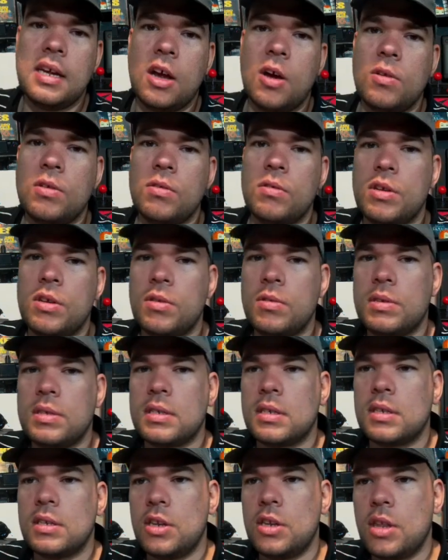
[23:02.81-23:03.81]
going to a new
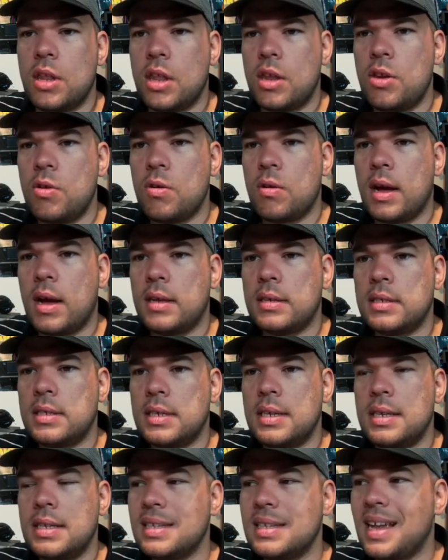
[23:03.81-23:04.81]
the newer
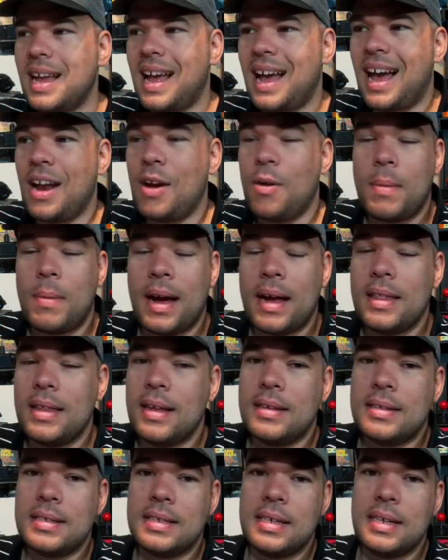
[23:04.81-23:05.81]
LCDs. I don't mind the
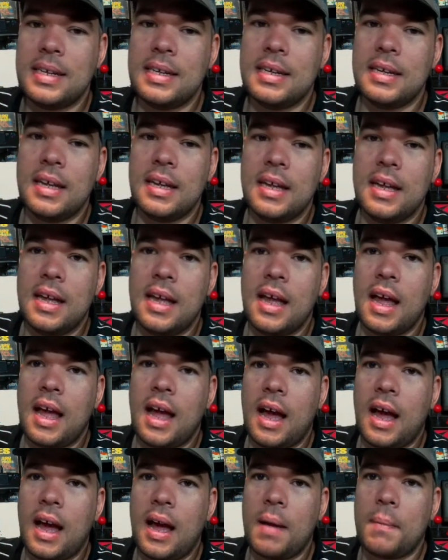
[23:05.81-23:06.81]
LCD.
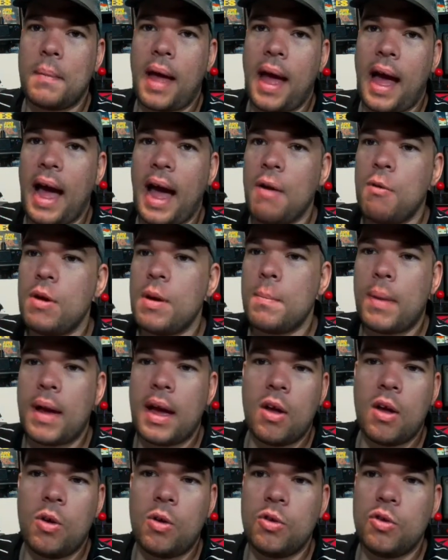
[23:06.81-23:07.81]
Um, I wouldn't buy
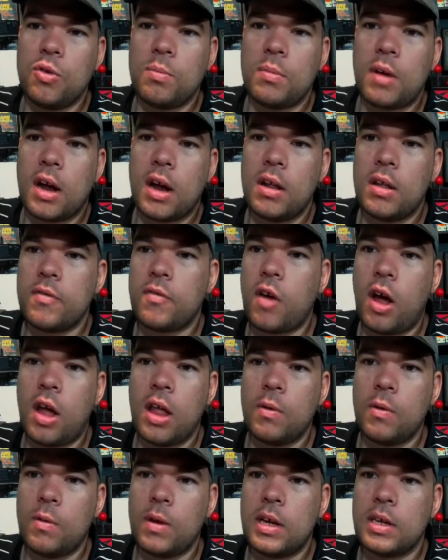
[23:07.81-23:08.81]
a whole new model if all
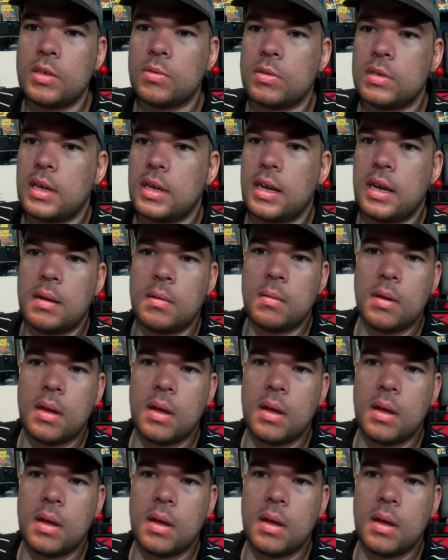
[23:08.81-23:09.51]
it was was a